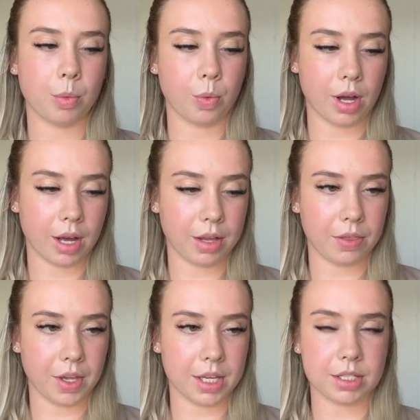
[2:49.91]
were
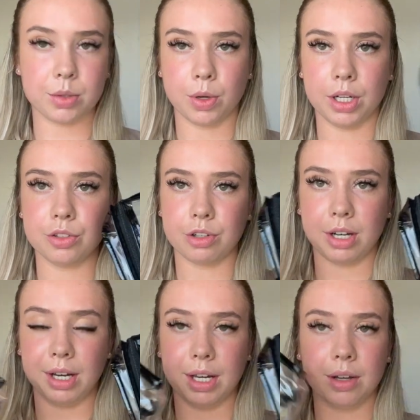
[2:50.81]
these
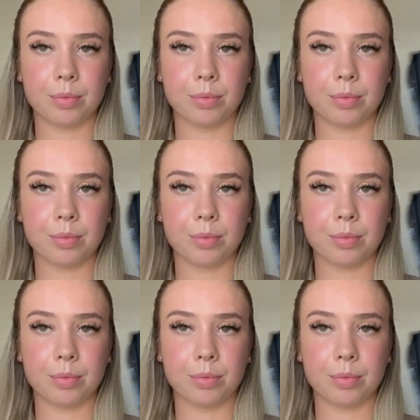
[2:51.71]
toiletry